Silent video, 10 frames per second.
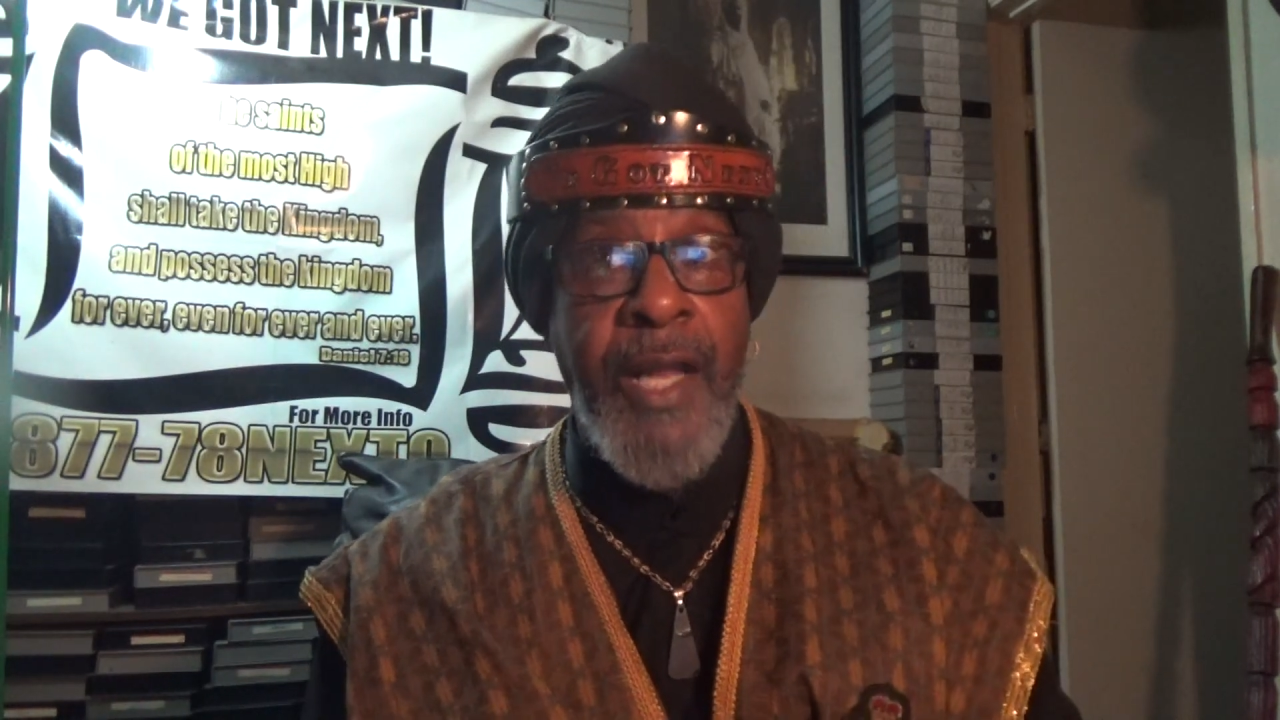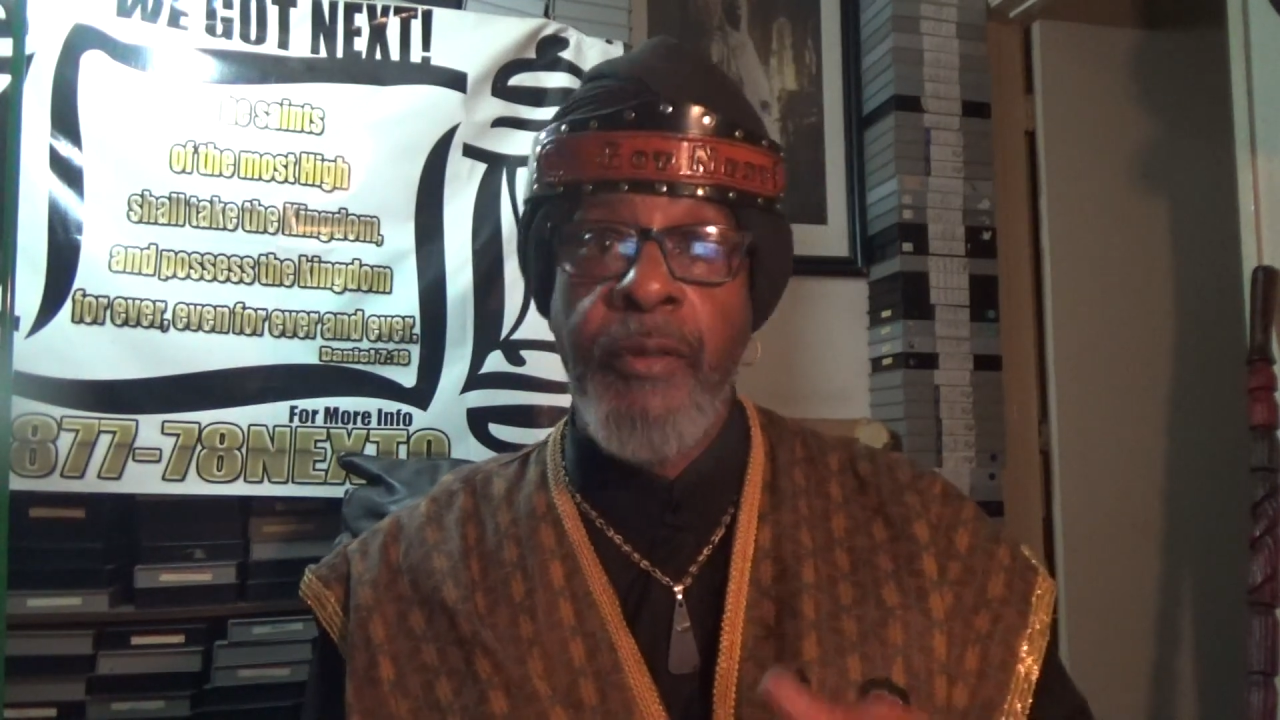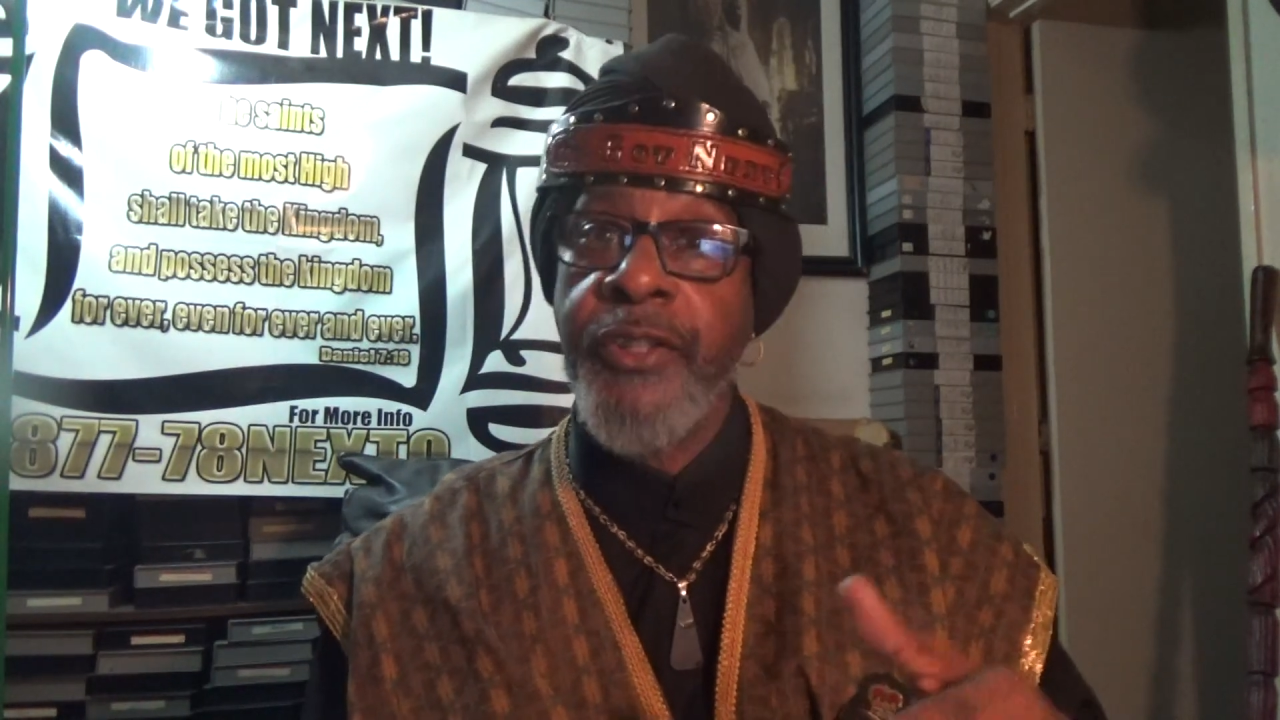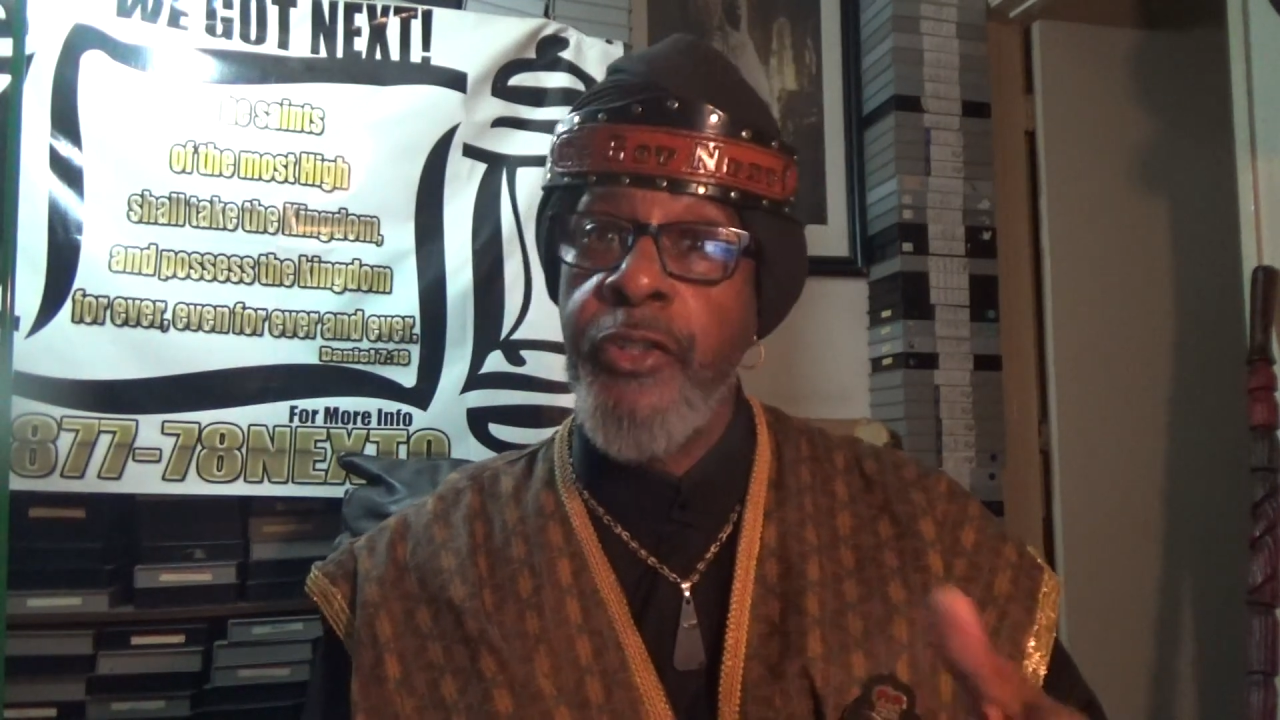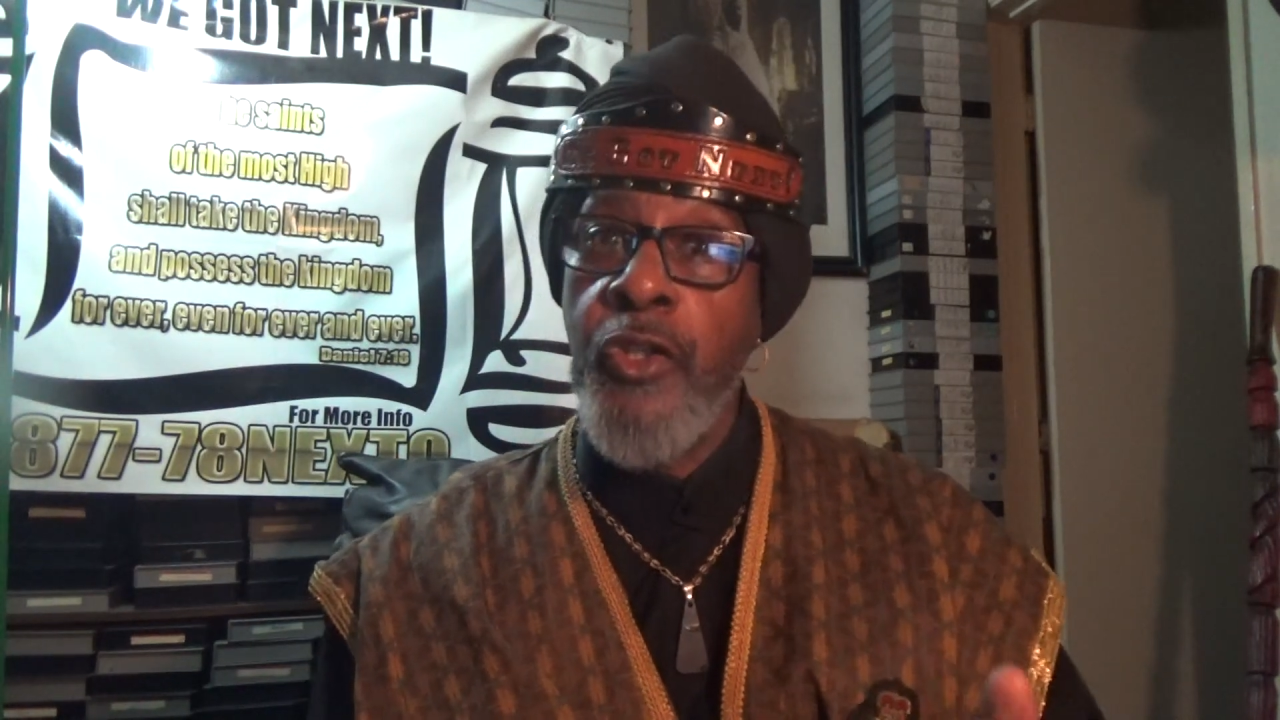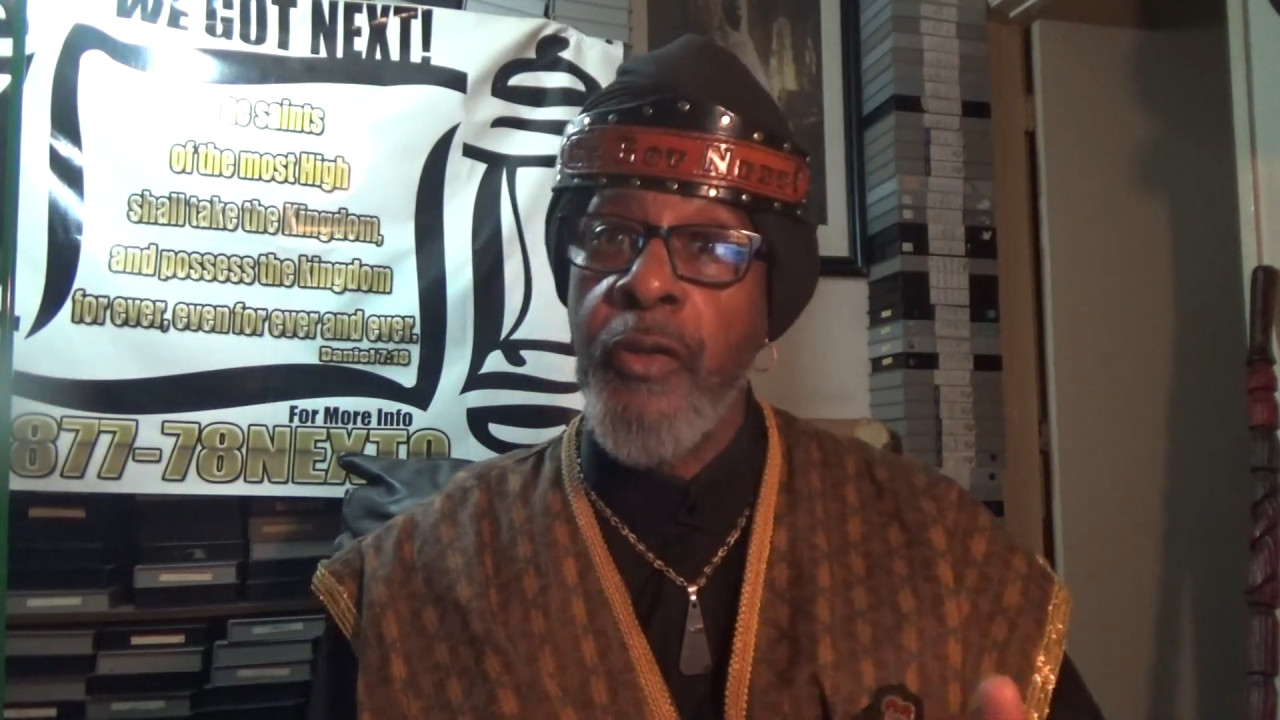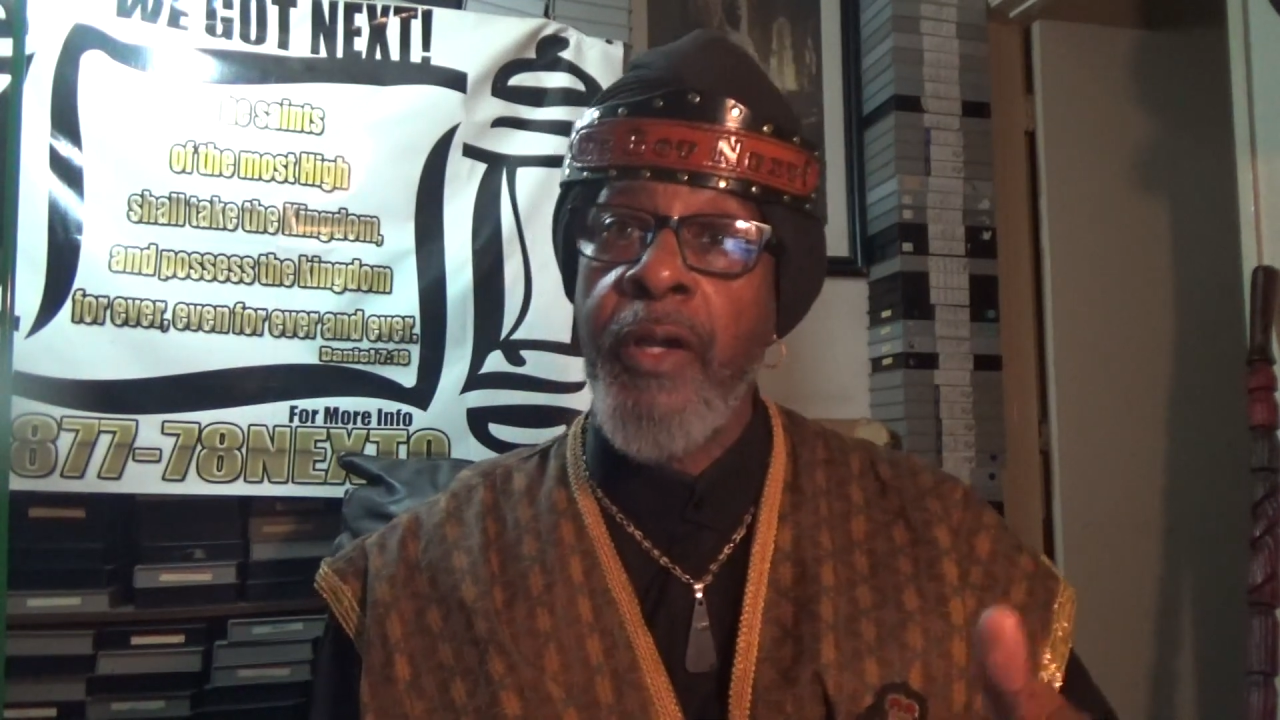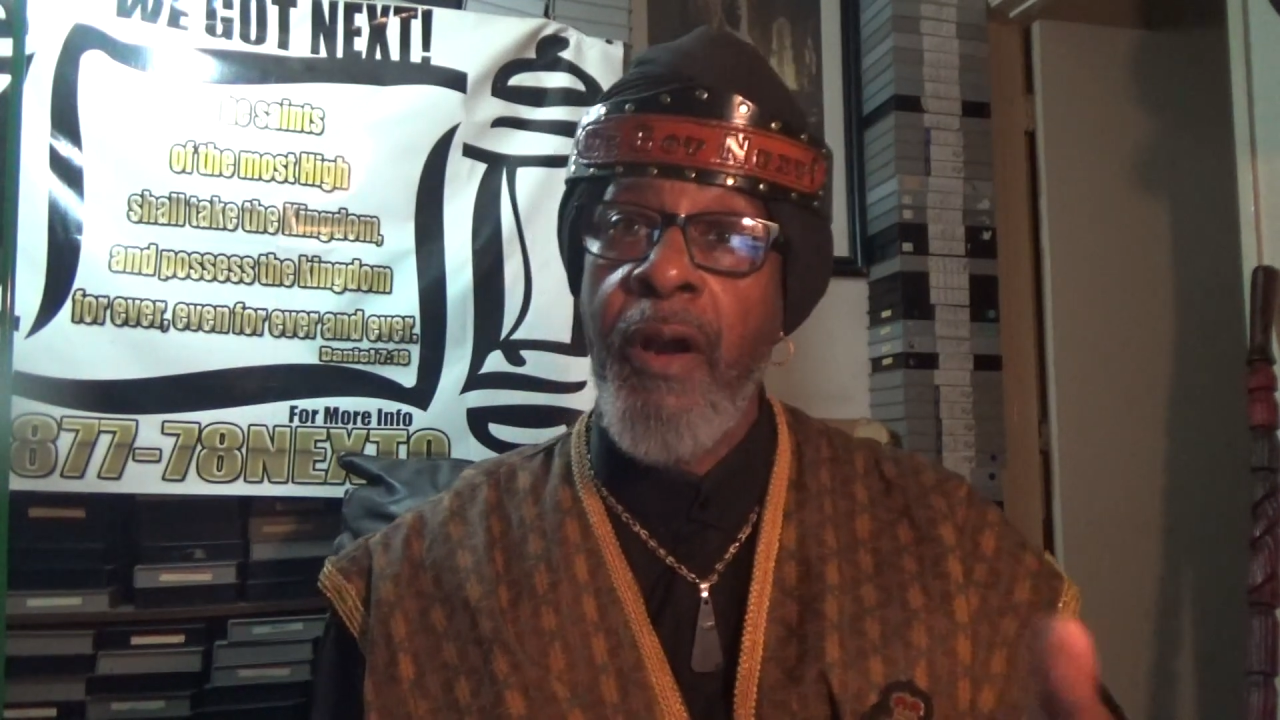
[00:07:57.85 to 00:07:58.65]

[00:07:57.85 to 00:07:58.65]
Now it's in your